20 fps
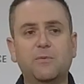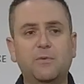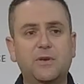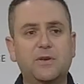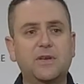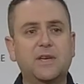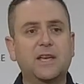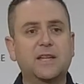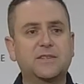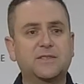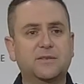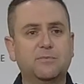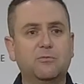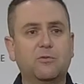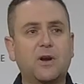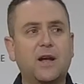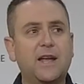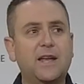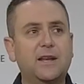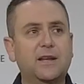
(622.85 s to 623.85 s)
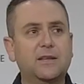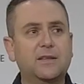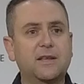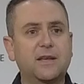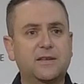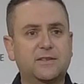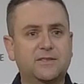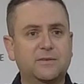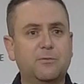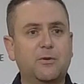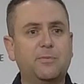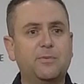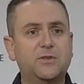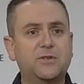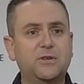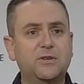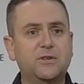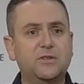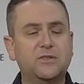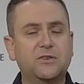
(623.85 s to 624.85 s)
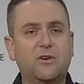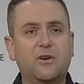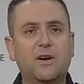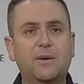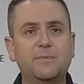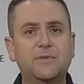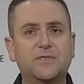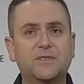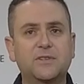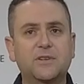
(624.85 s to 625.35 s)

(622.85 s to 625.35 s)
we could get some rain at some opportune times